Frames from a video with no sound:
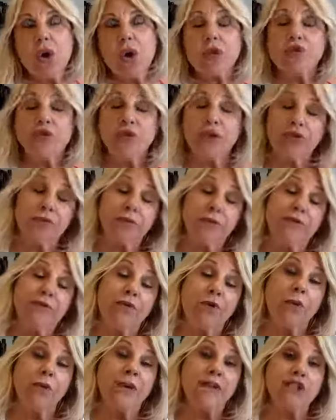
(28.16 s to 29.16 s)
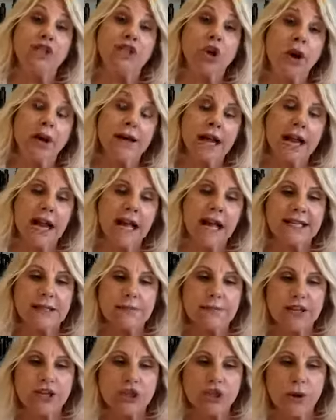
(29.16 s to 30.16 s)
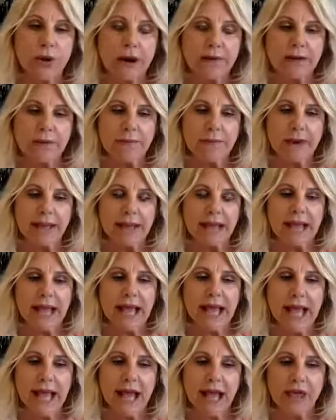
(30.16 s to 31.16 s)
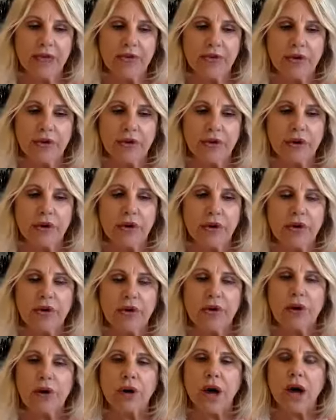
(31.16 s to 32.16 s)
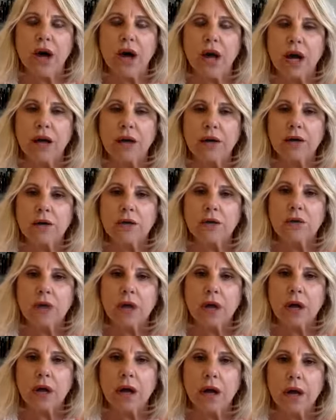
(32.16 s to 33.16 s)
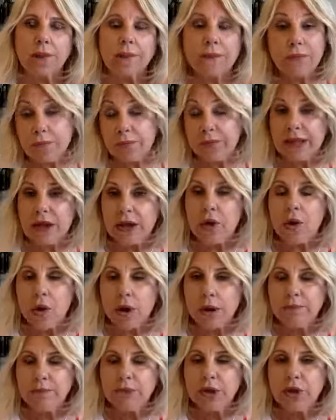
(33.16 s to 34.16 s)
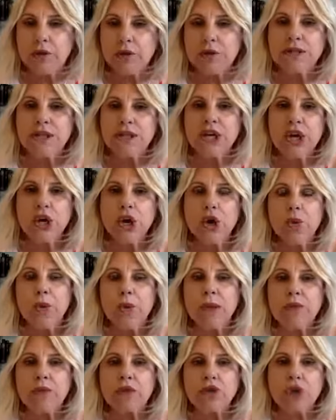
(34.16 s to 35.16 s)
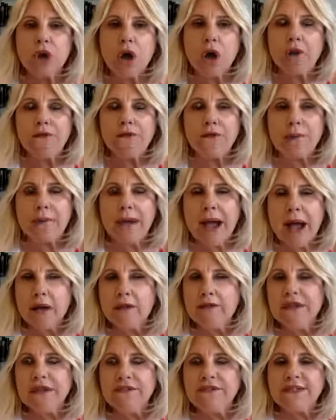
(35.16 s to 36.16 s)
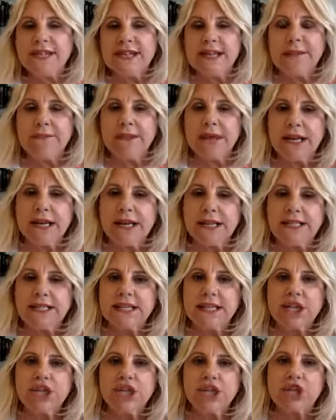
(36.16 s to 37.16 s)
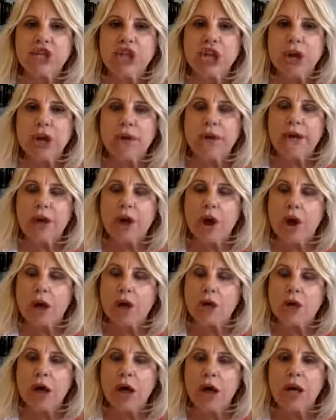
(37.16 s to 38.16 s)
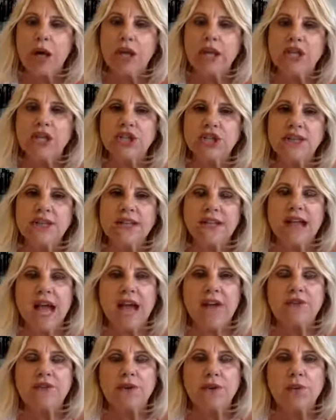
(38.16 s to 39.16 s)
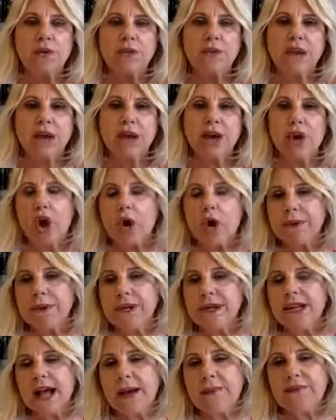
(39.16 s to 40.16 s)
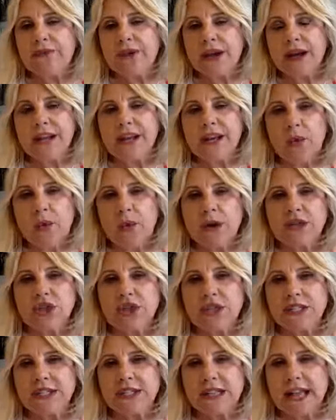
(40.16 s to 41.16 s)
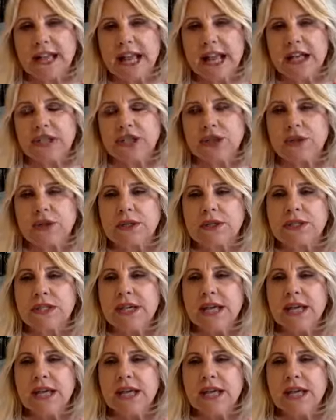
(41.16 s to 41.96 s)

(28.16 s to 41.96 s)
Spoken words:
Just before we start, I like to make sure everybody has their be on mute. We will talk for about 15 minutes, sharing our knowledge, and then afterwards I'll open it up for any questions and answers.